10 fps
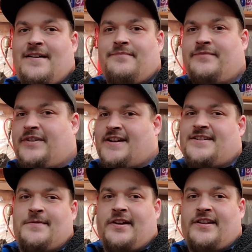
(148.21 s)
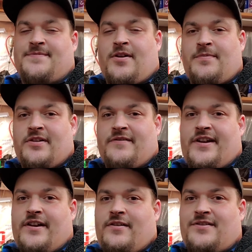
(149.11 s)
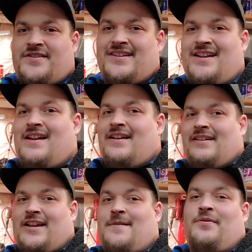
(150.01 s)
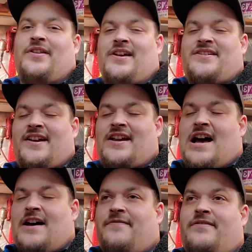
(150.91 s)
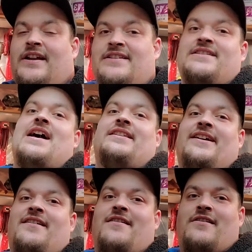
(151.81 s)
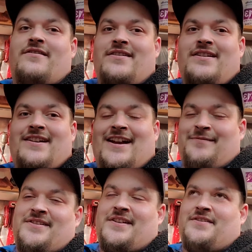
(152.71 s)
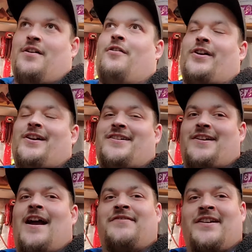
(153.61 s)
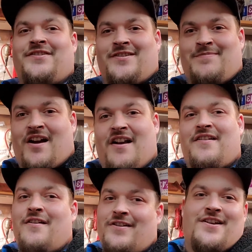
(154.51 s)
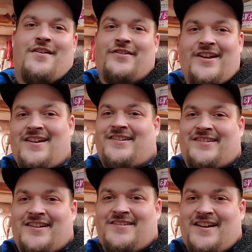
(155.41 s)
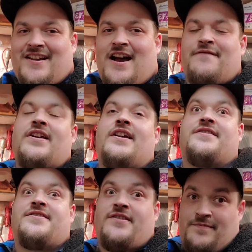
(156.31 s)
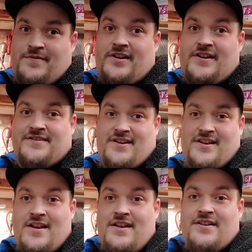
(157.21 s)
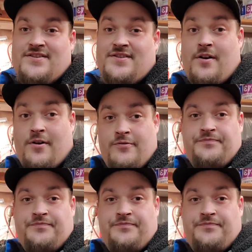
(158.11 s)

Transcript: You guys seem to like the spark plug videos. You gotta pull the intake off. It's not that hard. Everybody says, oh, I gotta take half the engine apart. No, you don't. You gotta take the intake off. It's super easy. So,